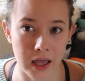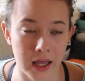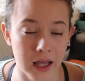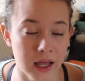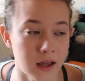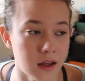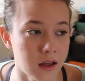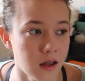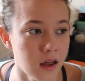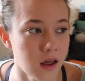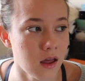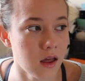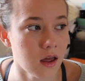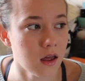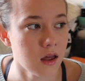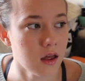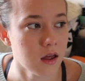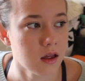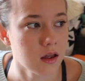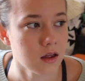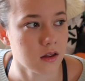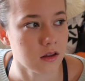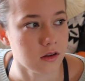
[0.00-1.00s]
like
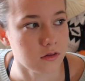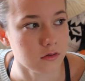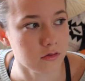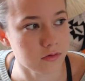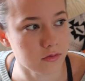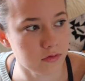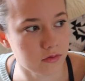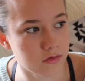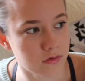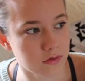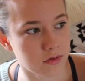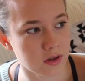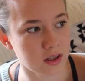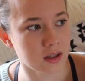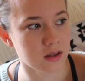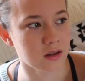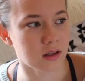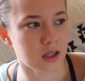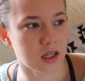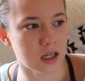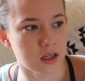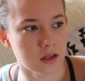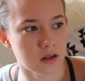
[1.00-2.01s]
you feel
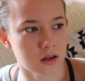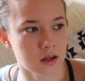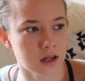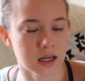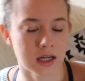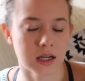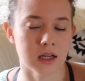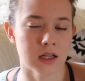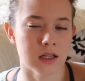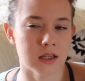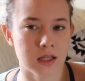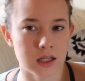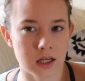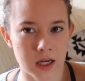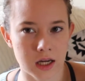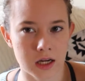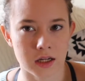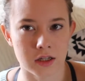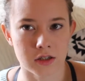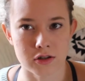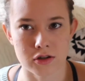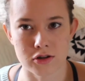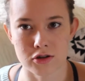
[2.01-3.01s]
like you're in the
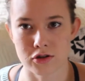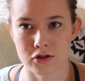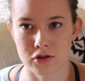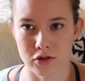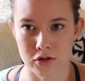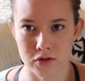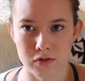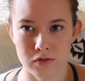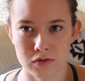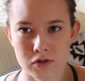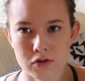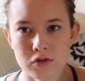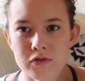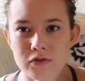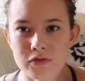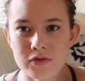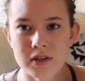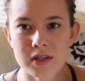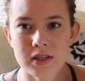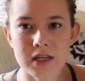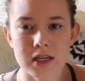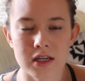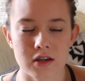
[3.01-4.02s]
character's shoes. You
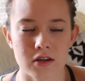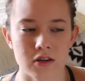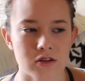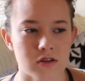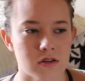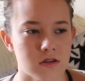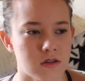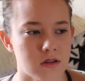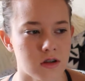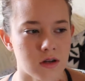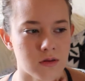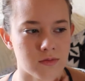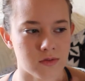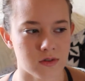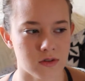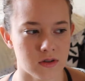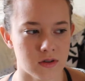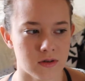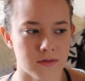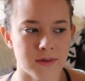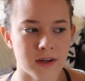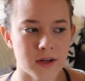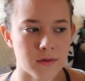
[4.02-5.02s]
feel like you're just
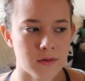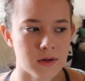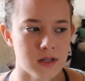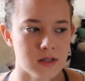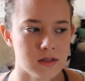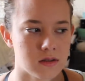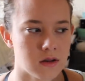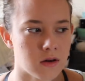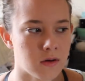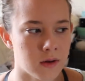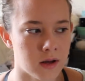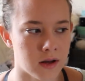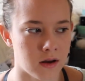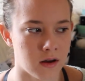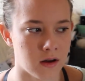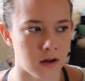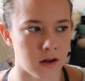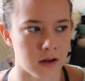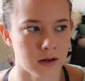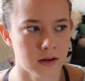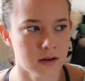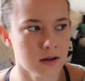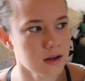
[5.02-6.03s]
observing what is going
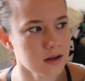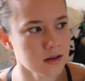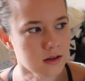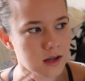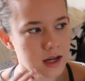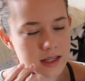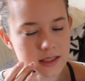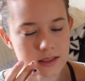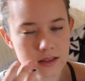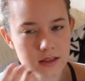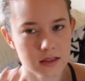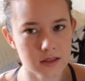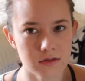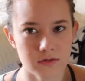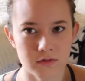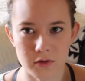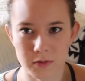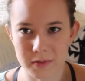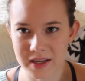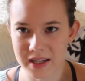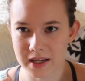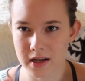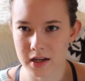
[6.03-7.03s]
on in classics,
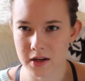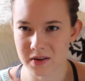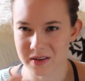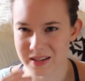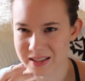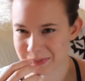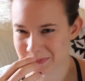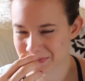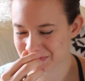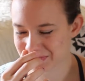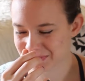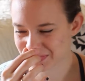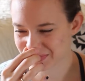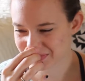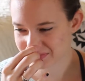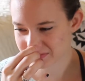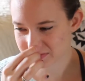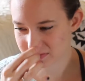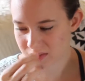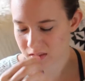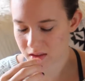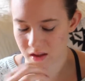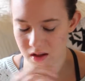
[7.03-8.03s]
for me anyway.
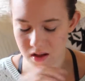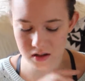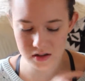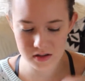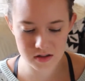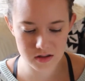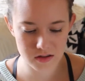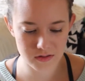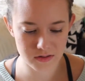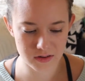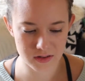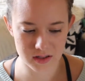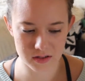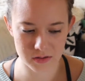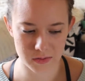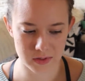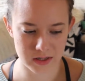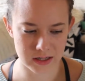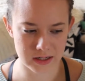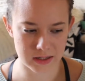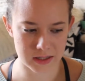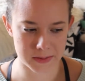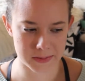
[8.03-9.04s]
So for this
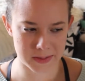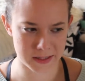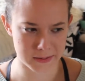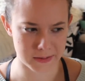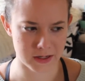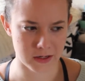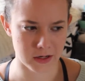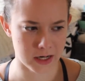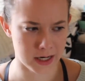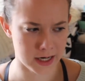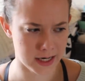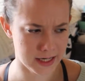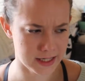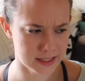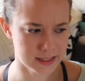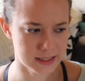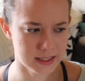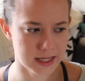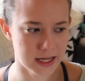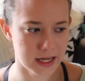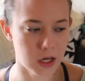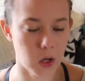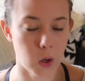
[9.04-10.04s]
one to make me cry,
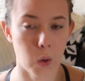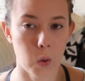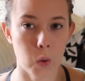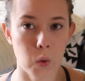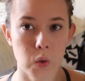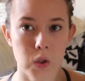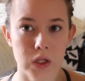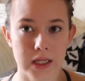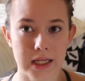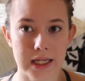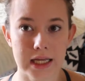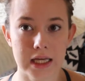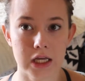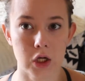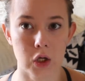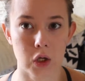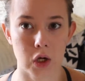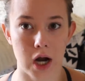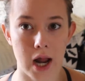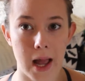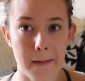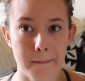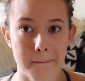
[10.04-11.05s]
it's like holy
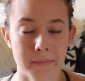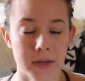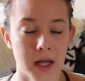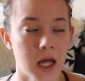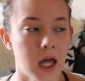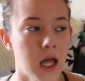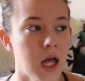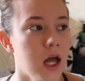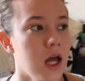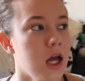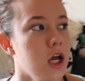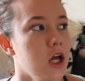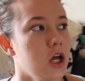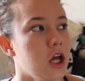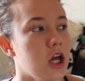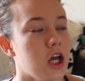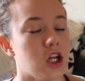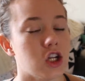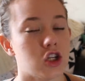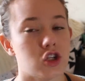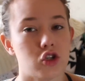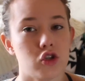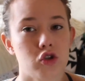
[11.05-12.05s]
crap,
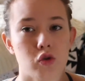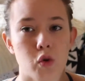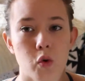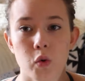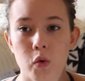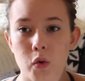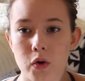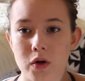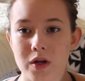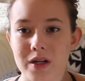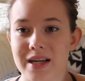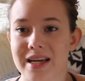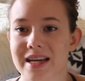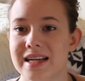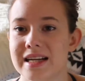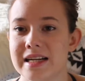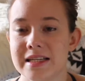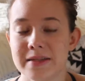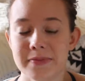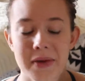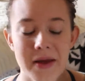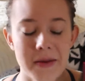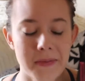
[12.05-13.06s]
it's so good. It
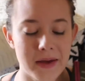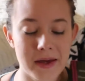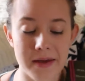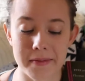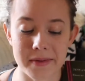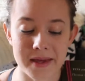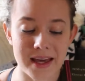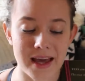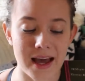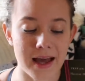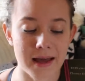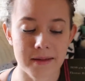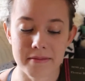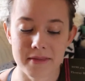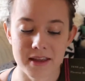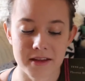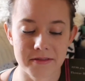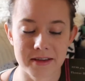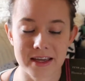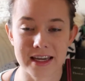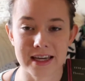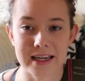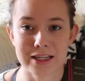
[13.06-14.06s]
is my baby. I'm
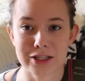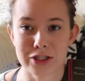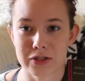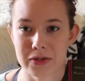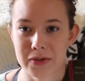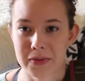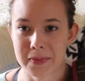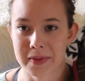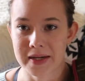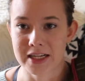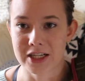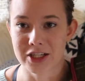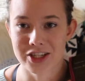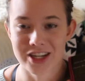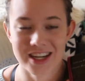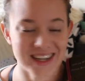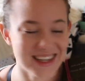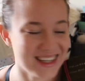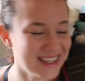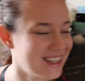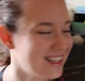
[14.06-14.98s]
loving it so much.